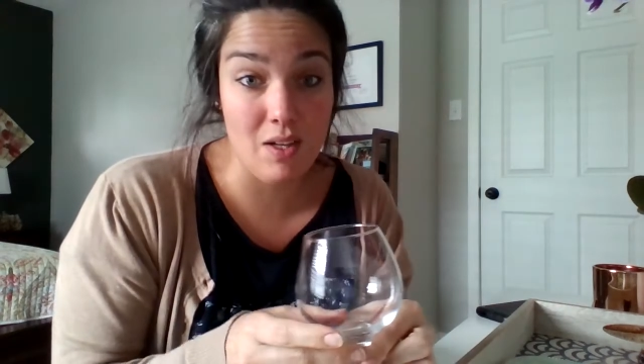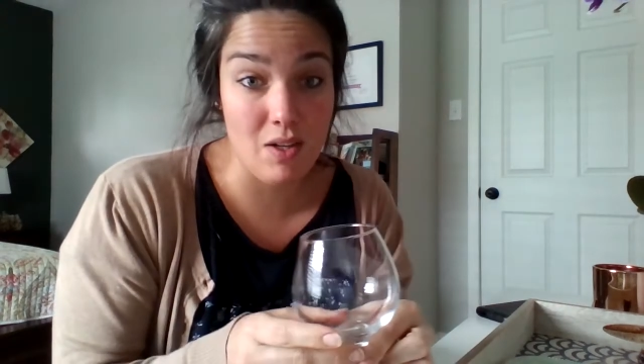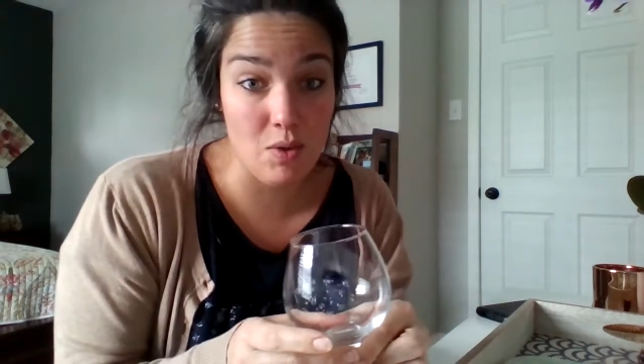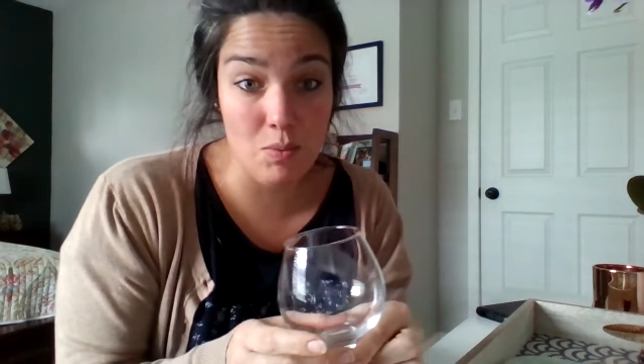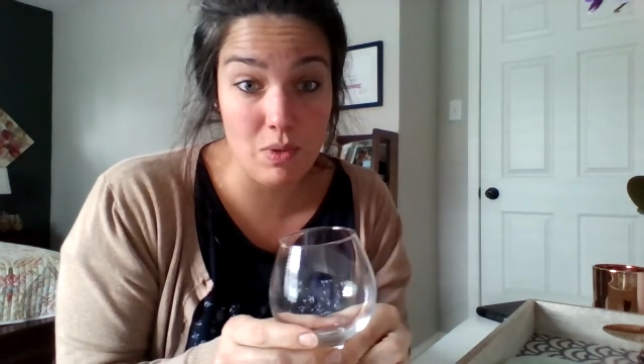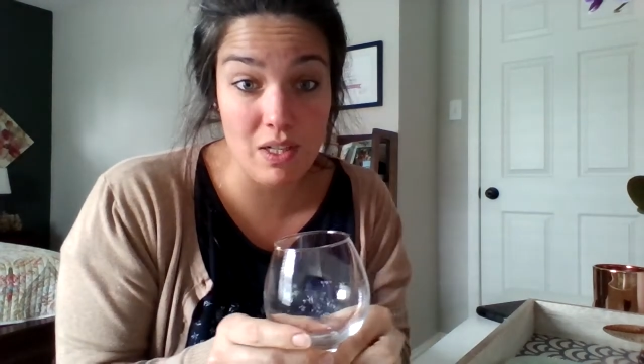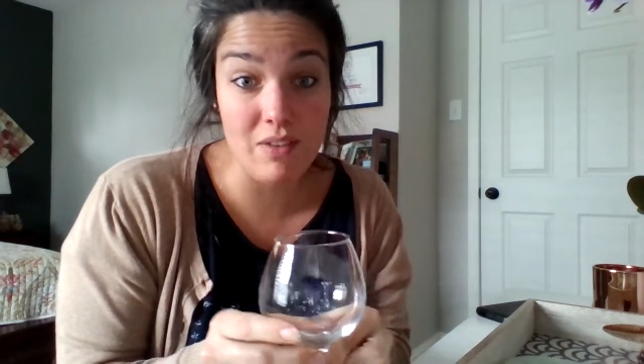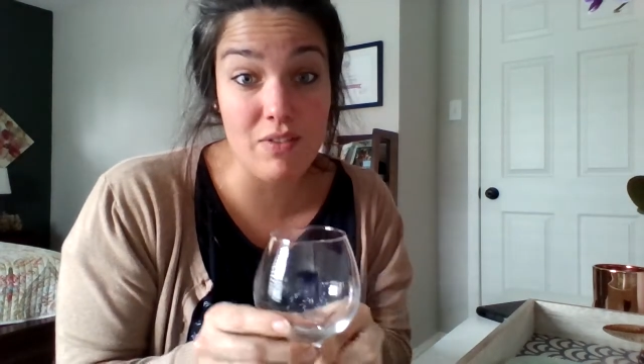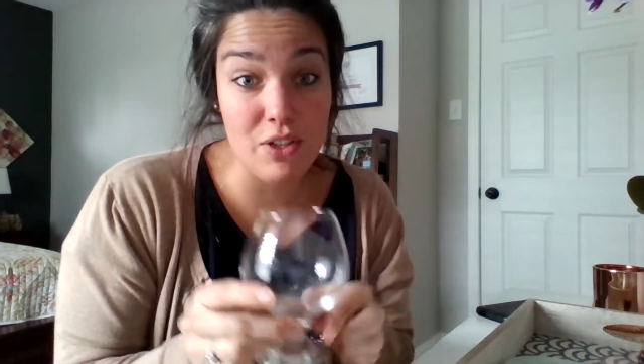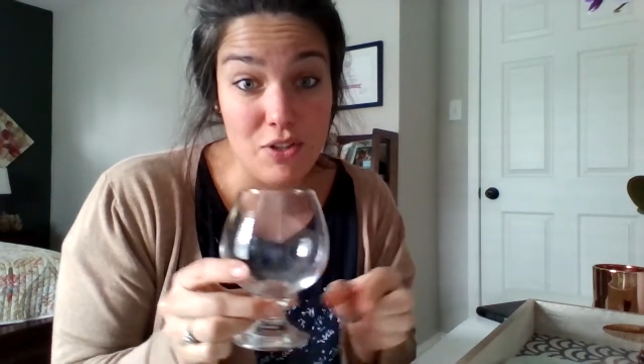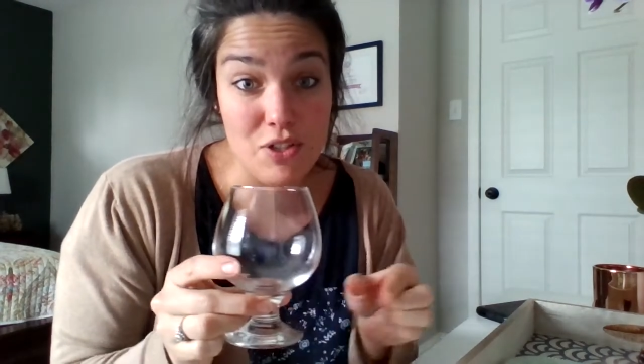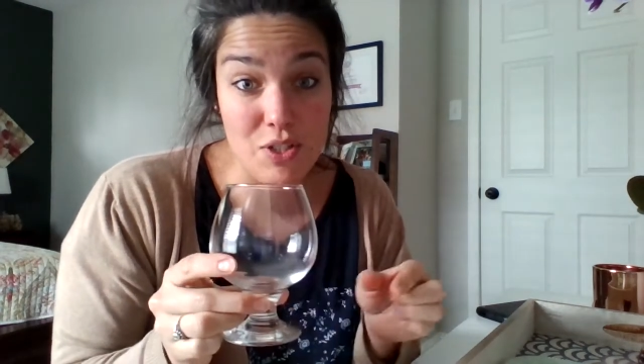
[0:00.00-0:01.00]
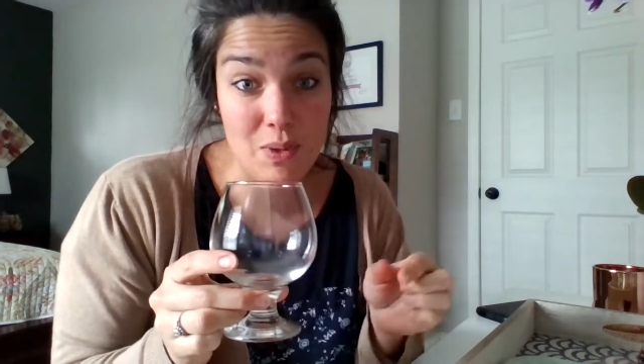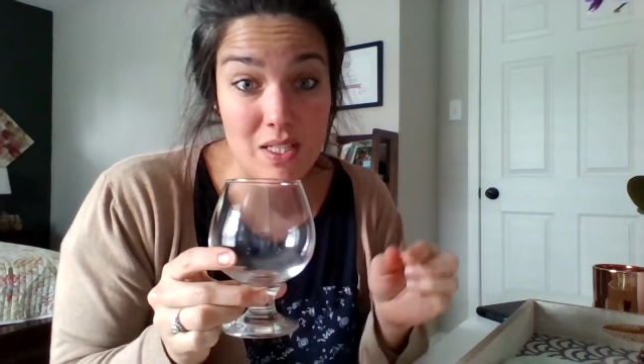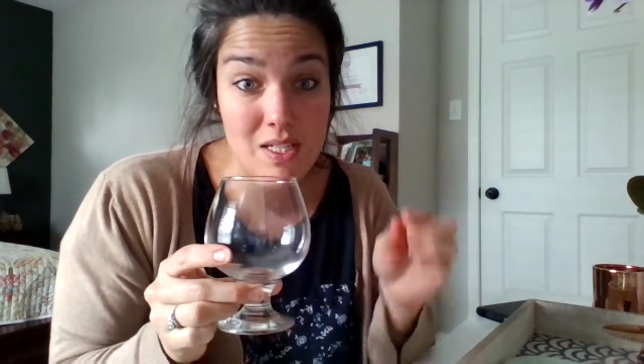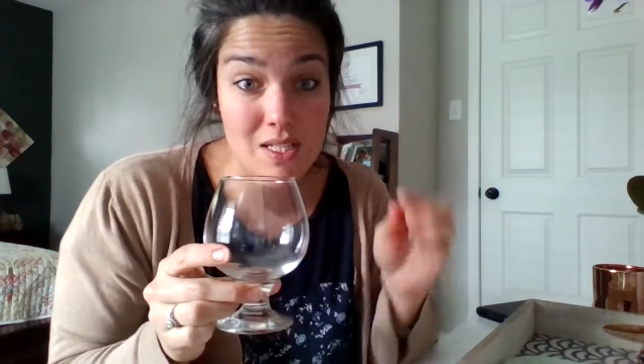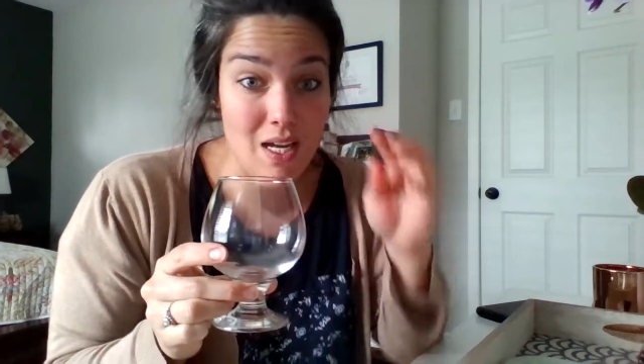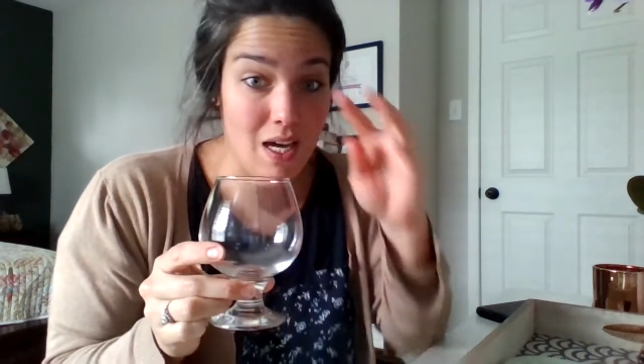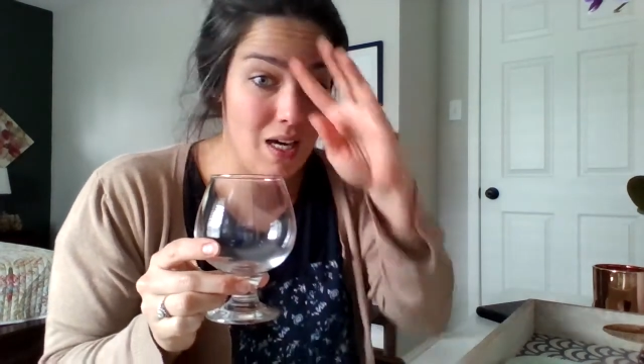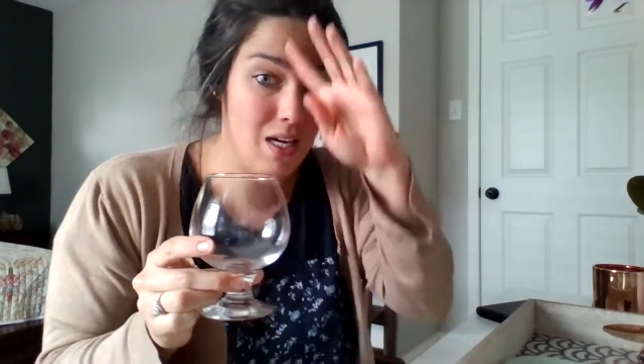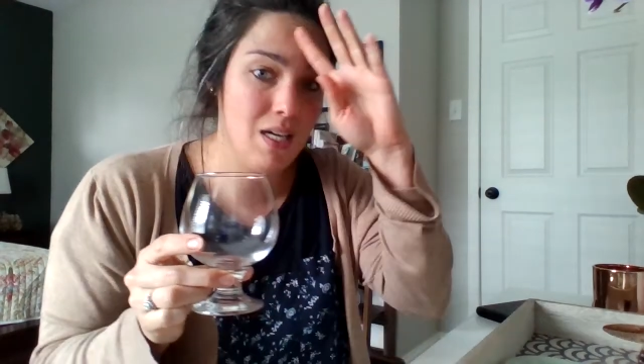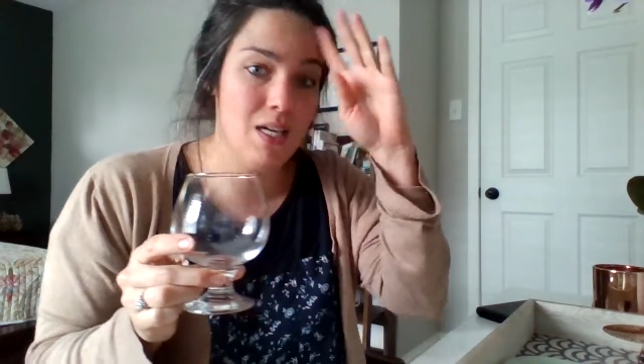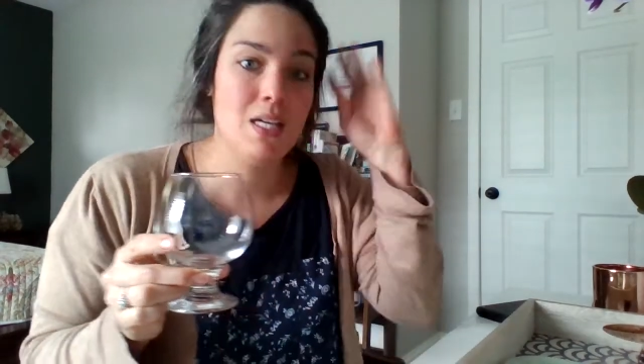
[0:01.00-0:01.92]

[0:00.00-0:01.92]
home, whatever you're doing today.